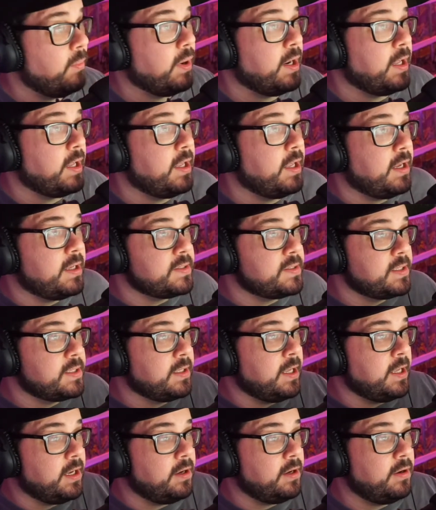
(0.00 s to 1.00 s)
going to kick into
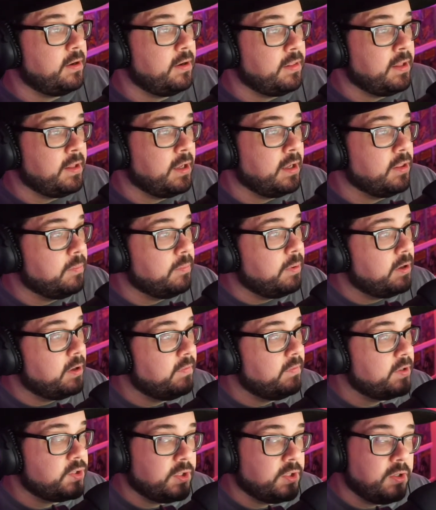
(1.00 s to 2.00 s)
the other part of
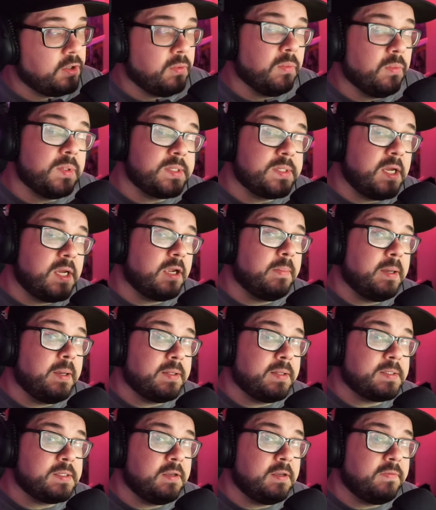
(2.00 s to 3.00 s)
our show where we talk about
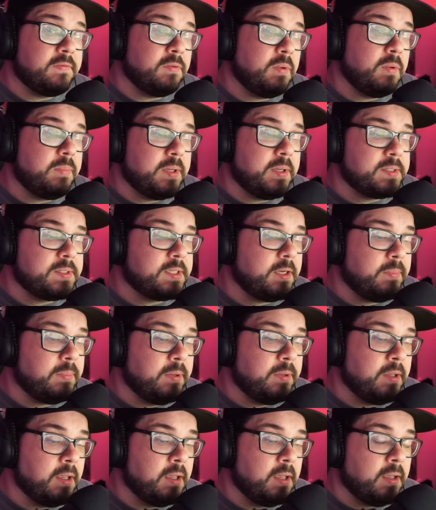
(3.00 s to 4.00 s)
the stuff that we picked up
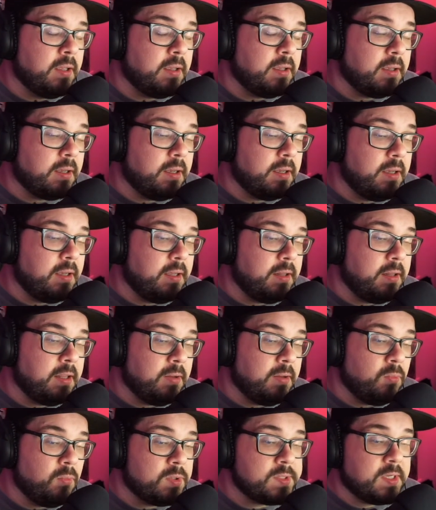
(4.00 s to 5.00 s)

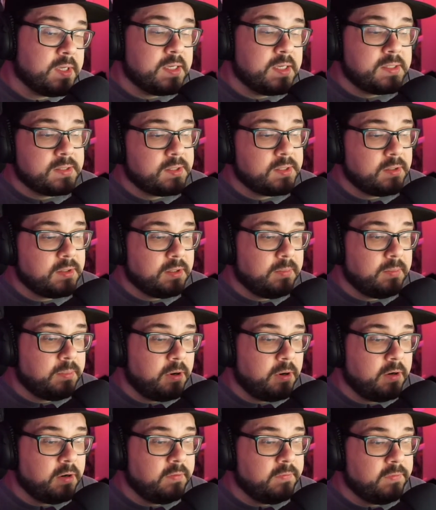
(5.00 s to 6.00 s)
that wasn't necessarily
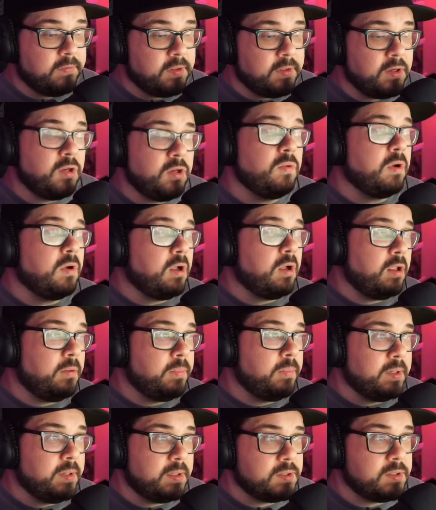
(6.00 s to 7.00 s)
part of the new haul,
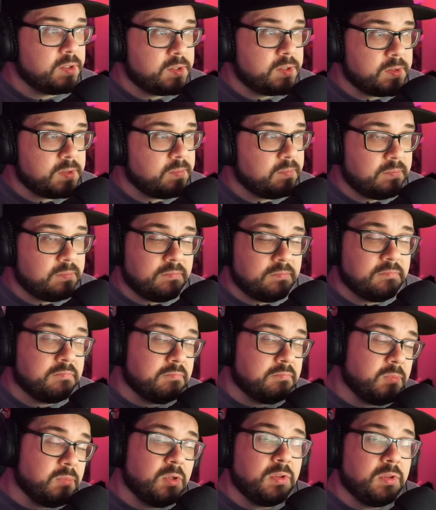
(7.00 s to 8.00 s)
but just
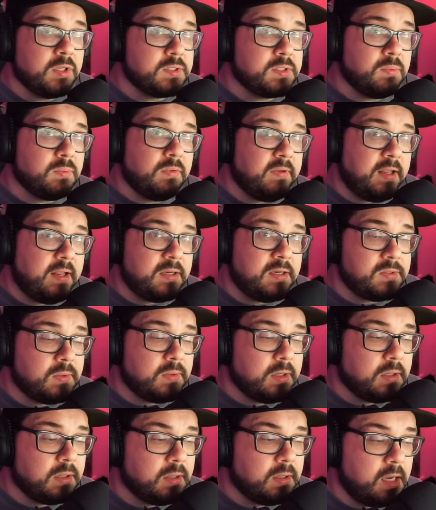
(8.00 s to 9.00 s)
new things that we've added to
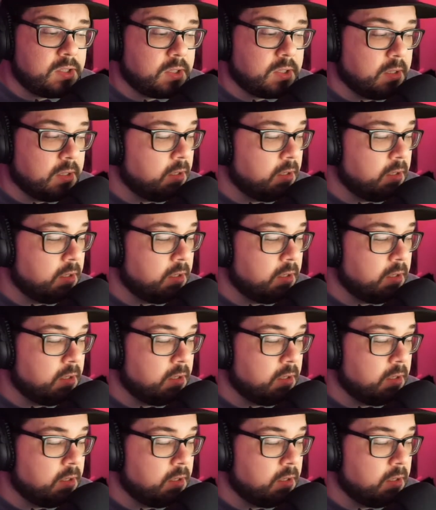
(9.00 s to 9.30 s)
our collection.